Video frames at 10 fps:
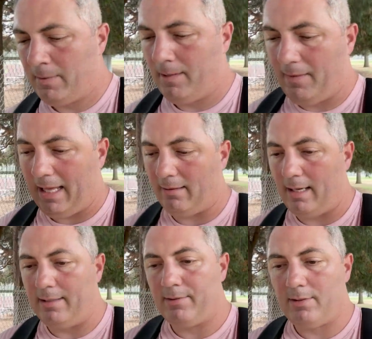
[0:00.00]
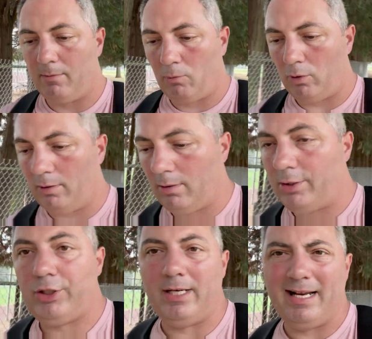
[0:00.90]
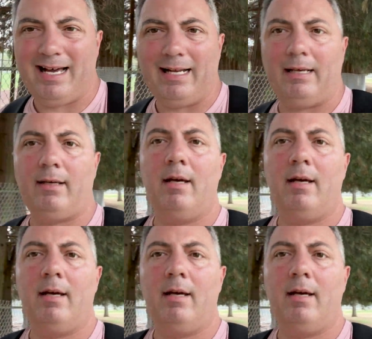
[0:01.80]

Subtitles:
that line, so Morlul, Shiinotic,